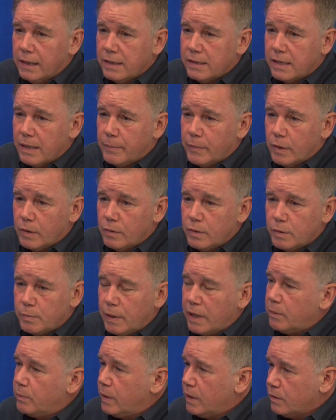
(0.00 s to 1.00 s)
is up there, who's
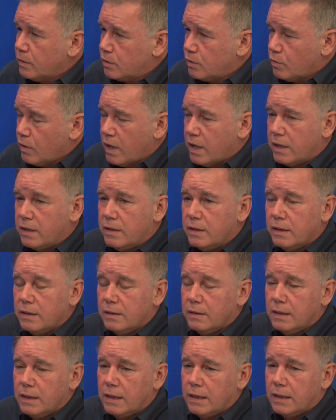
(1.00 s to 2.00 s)
playing Peter Strzok,
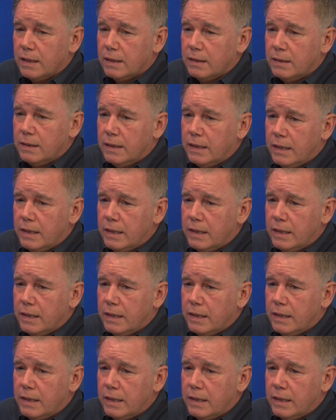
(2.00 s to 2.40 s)
and uh,